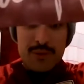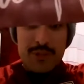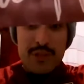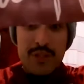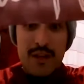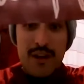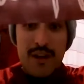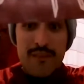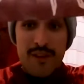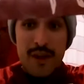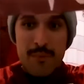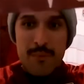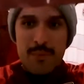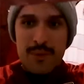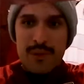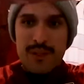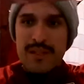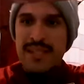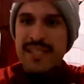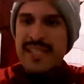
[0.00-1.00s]
scarf. I
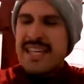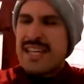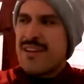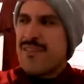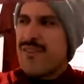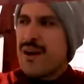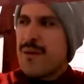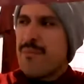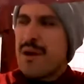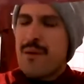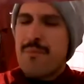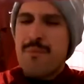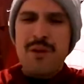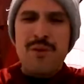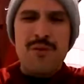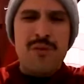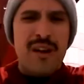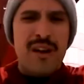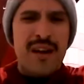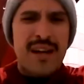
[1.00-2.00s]
believe I might be
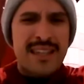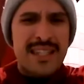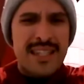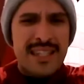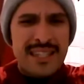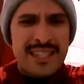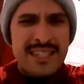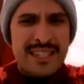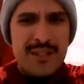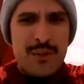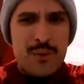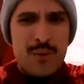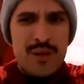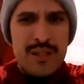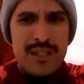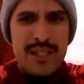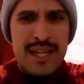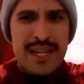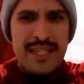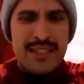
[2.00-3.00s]
wrong. I think this is the
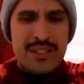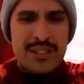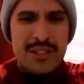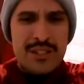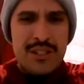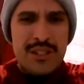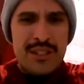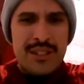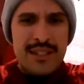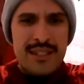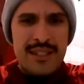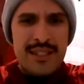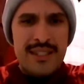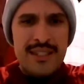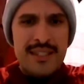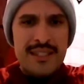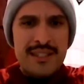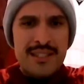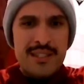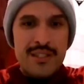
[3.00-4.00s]
one that I took
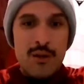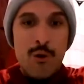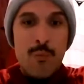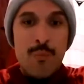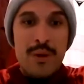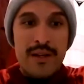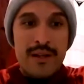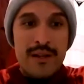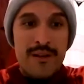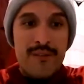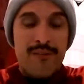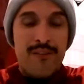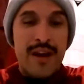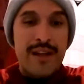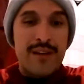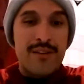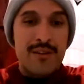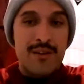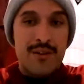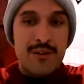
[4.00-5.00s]
to the Open Cup
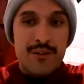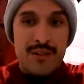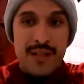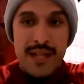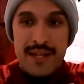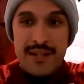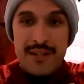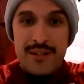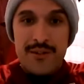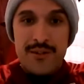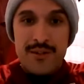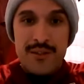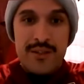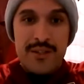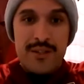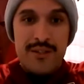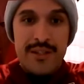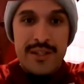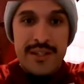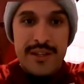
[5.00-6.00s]
final in Orlando
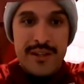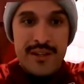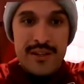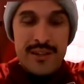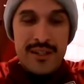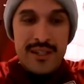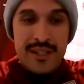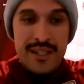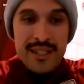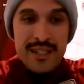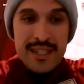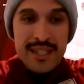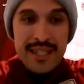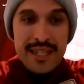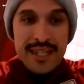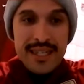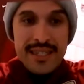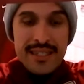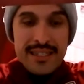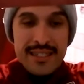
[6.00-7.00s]
earlier in the year.
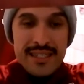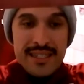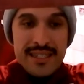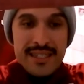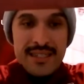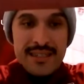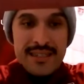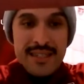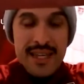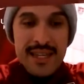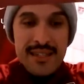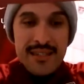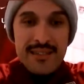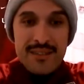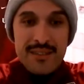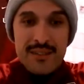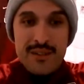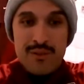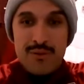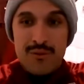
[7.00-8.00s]
And yeah,
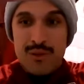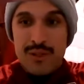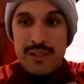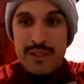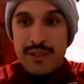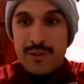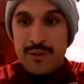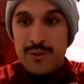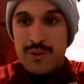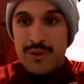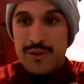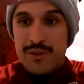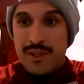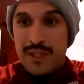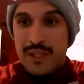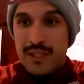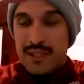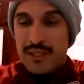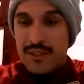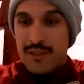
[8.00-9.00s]
really cool. You
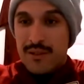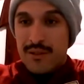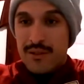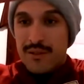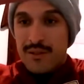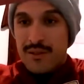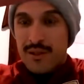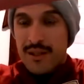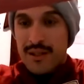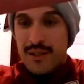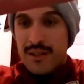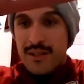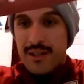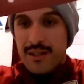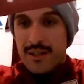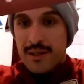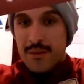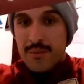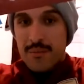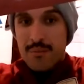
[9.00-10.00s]
got the logo on
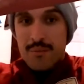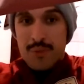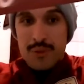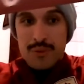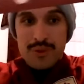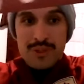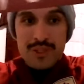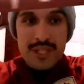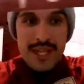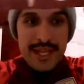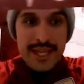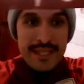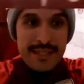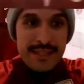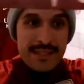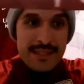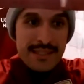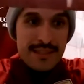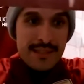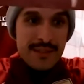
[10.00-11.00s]
both
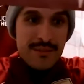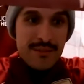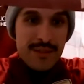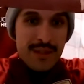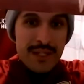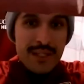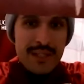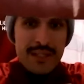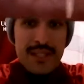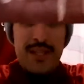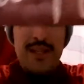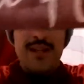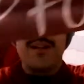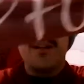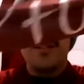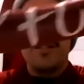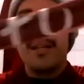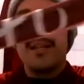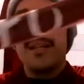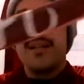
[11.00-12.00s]
sides right there,
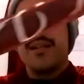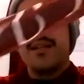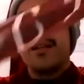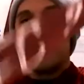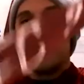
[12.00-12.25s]
and then